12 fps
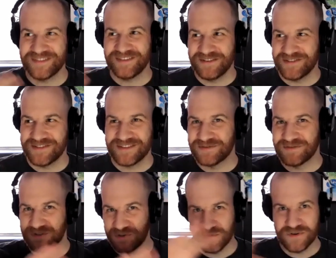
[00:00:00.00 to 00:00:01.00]
there's
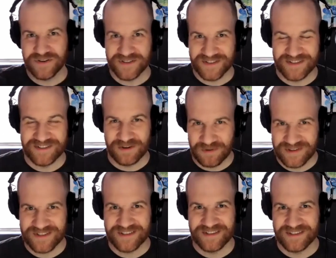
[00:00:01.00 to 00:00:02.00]
tools and
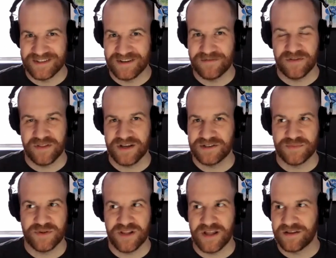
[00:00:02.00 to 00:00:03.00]
courses and different things,
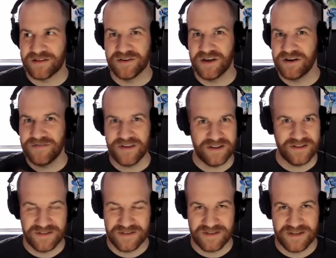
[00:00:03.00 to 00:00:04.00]
but like none of it
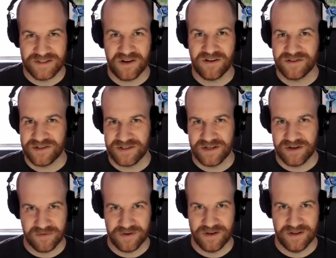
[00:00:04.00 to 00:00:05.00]
is, it's all just,
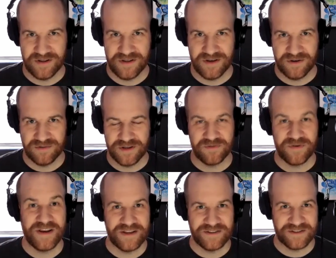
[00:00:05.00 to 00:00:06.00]

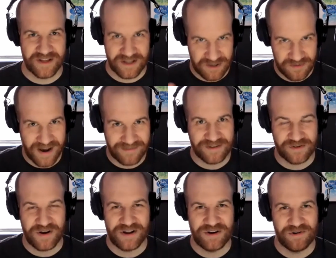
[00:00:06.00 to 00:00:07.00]
ingredients. Like you have to
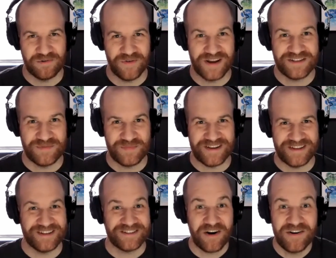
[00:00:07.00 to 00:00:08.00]
create your own recipe,
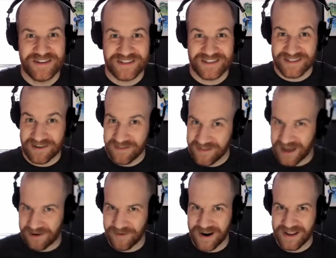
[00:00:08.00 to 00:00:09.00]
and it's hard to sell
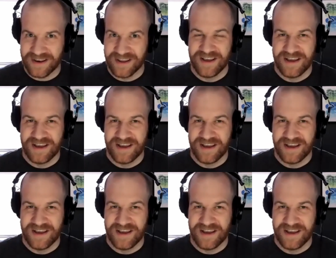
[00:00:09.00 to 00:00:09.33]
that, right?